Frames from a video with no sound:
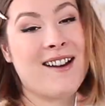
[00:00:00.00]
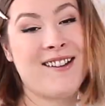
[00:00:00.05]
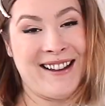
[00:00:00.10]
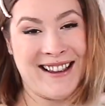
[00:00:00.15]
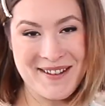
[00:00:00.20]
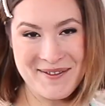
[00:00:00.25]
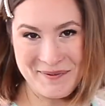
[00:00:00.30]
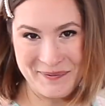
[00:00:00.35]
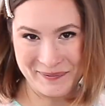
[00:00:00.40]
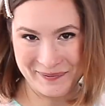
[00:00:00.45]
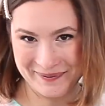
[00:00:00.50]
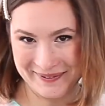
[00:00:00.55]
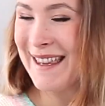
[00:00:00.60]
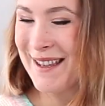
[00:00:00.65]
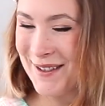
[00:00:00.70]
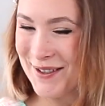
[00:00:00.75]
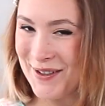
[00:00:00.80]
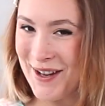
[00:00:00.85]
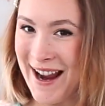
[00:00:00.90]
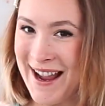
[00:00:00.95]
Okay.
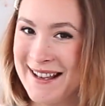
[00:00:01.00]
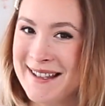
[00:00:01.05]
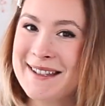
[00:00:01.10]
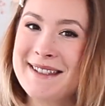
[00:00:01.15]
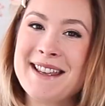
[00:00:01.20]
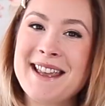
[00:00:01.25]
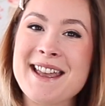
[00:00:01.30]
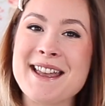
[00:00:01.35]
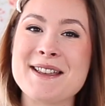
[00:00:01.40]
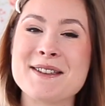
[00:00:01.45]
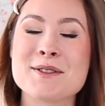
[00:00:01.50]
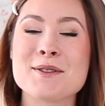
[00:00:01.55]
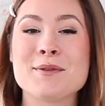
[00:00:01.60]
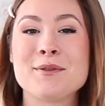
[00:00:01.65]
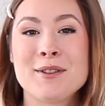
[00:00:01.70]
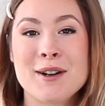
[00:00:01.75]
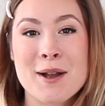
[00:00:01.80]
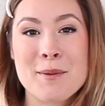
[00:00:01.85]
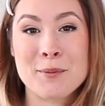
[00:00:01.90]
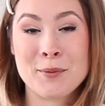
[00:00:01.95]
This dress is
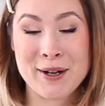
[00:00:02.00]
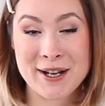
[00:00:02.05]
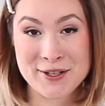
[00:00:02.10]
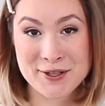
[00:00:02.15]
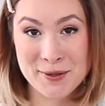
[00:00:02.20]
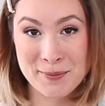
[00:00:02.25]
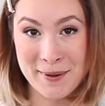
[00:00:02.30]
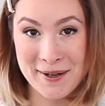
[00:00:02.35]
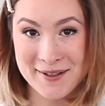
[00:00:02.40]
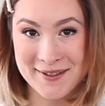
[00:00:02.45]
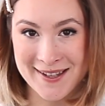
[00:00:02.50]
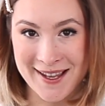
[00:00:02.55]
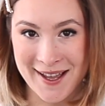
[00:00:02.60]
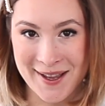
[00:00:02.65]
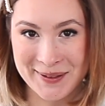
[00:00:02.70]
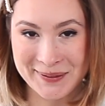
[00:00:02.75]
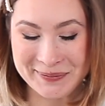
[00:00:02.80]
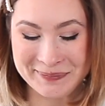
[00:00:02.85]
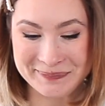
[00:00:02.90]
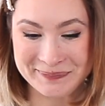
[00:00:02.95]
from Rachel
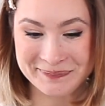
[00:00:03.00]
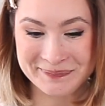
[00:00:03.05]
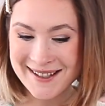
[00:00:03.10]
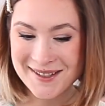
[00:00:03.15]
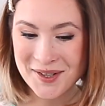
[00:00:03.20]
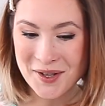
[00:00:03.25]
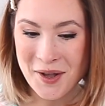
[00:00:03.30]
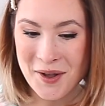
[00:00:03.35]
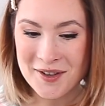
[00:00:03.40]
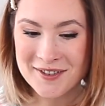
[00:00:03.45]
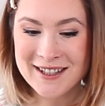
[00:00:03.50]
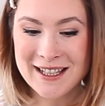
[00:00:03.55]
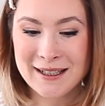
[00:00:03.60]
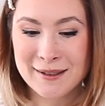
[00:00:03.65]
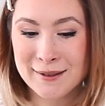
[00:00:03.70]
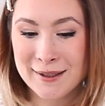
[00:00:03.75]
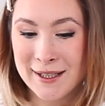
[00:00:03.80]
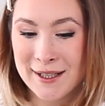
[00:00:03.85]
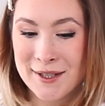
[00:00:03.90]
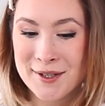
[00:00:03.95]
Parcell. It's called the
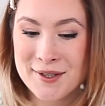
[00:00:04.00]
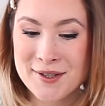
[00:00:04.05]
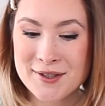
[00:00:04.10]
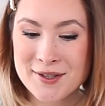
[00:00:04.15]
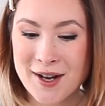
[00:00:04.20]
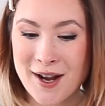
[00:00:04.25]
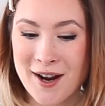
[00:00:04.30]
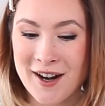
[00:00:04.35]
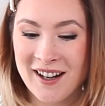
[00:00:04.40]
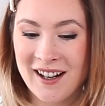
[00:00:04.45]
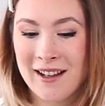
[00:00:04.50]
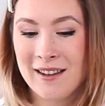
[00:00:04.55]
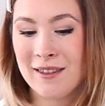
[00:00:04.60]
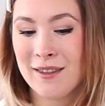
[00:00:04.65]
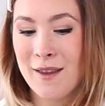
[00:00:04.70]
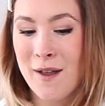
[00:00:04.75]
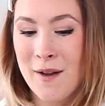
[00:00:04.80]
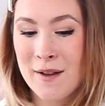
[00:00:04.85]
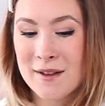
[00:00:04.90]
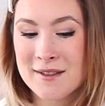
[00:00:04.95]
Glitter Star
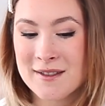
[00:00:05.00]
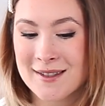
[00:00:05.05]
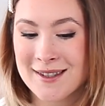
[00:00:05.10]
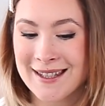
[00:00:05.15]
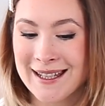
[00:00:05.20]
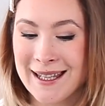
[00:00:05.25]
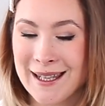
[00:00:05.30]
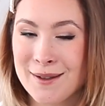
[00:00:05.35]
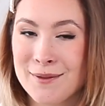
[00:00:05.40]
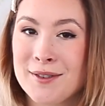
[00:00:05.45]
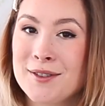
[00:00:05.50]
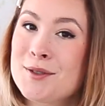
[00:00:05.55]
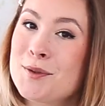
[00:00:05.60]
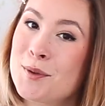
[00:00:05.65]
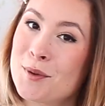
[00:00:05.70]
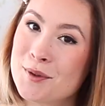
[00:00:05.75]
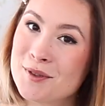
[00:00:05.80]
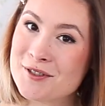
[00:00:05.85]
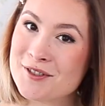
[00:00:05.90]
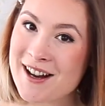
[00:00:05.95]
Long Sleeve
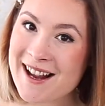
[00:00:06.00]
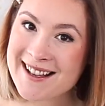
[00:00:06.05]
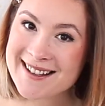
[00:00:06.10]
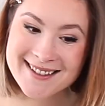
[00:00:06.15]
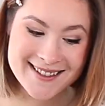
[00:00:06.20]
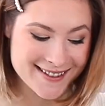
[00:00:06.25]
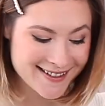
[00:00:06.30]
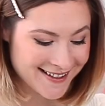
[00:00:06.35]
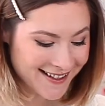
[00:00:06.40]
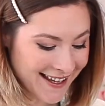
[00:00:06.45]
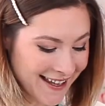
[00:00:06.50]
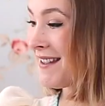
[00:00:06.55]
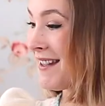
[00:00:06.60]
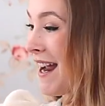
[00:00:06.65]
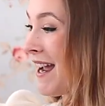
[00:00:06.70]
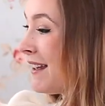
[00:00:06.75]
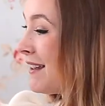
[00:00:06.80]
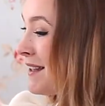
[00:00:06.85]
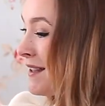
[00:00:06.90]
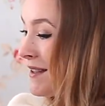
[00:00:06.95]
Tulle Dress. The
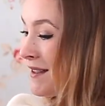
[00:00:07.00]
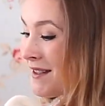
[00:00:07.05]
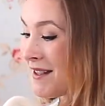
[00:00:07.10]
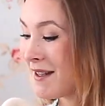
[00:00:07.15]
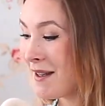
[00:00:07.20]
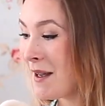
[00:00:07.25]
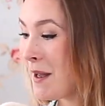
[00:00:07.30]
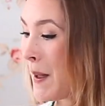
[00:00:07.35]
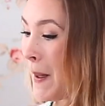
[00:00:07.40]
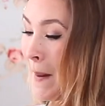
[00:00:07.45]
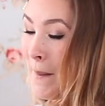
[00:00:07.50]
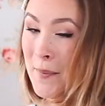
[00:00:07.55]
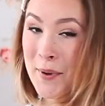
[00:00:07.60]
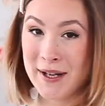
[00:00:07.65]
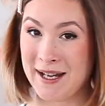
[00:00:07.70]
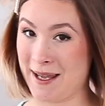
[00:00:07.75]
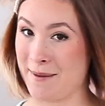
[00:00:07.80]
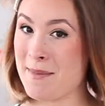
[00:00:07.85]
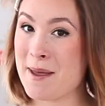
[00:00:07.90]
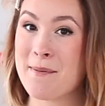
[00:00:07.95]
stylist
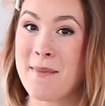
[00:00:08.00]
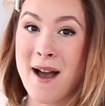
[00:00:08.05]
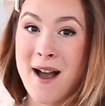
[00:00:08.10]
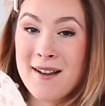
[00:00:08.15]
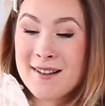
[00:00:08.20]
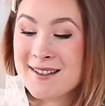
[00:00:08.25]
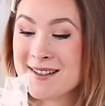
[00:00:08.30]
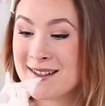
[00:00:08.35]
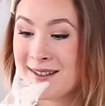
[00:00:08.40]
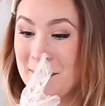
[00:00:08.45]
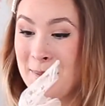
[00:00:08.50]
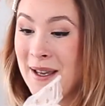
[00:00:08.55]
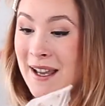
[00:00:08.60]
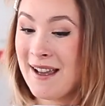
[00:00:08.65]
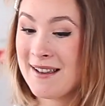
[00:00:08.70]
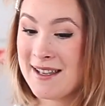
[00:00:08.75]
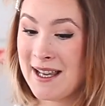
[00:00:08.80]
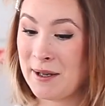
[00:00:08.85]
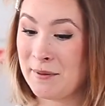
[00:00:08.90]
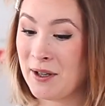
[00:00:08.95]
put it in my box
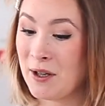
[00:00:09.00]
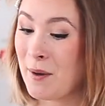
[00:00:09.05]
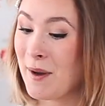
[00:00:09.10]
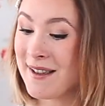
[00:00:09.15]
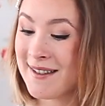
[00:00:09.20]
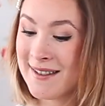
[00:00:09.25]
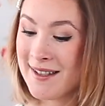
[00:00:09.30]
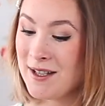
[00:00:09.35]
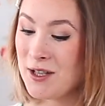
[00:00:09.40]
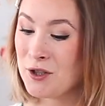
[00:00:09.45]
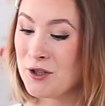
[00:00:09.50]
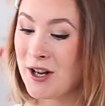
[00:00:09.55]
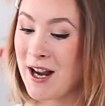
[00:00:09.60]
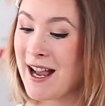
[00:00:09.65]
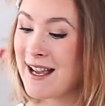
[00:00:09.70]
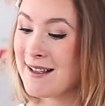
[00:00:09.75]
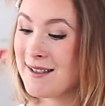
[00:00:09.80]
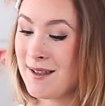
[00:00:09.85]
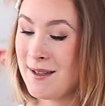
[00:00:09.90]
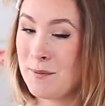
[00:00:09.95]
because I requested to
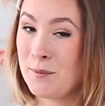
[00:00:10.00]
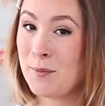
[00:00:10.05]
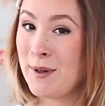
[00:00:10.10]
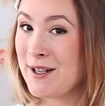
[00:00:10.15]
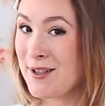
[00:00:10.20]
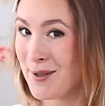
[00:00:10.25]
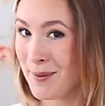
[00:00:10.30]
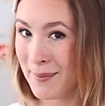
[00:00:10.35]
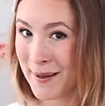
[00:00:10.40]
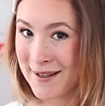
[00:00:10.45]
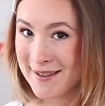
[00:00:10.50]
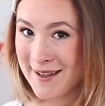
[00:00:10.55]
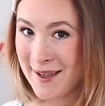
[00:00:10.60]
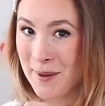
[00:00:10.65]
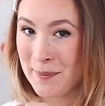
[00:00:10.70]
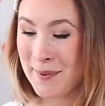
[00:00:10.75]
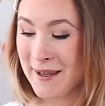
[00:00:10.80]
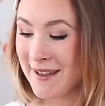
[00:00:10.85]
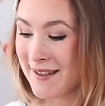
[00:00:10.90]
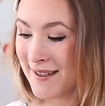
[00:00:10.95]
try some Rachel
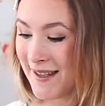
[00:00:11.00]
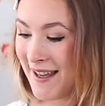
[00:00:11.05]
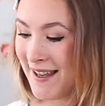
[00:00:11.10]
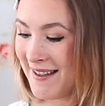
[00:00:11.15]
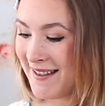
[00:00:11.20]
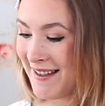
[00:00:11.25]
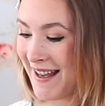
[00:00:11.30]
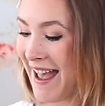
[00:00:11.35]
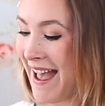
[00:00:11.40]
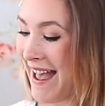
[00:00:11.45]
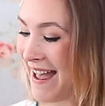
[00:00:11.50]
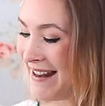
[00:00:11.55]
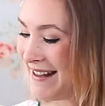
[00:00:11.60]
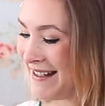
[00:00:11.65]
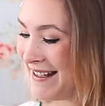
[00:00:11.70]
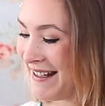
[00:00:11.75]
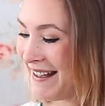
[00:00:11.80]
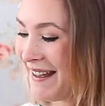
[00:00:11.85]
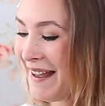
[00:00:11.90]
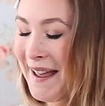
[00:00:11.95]
Parcell pieces
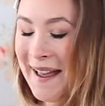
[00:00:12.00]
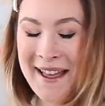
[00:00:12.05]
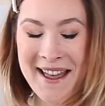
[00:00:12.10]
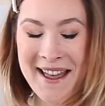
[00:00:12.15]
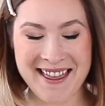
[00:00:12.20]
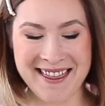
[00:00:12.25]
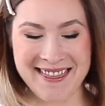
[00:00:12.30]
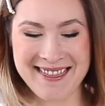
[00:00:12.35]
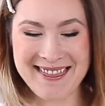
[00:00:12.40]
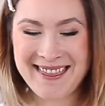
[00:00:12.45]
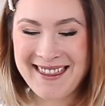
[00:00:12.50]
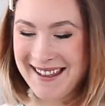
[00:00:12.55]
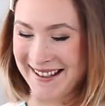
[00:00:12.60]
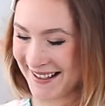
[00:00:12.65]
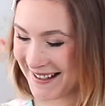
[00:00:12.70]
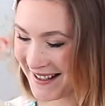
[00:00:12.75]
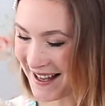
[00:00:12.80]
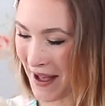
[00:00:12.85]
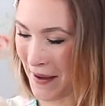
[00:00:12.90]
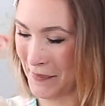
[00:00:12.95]
and
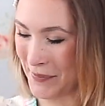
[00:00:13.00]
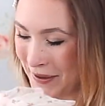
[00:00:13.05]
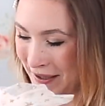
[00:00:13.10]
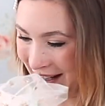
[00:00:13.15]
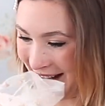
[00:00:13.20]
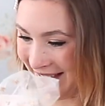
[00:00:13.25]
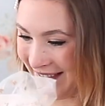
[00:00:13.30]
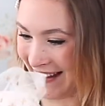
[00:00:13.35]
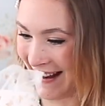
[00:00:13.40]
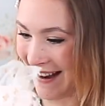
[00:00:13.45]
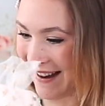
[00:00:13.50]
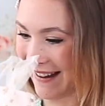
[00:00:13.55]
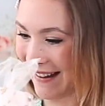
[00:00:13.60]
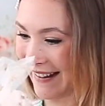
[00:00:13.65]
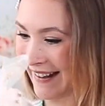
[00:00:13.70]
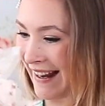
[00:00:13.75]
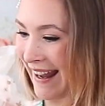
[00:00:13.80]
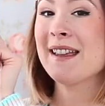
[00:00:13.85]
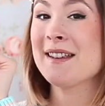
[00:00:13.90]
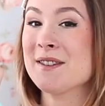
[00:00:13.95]
this got put in there.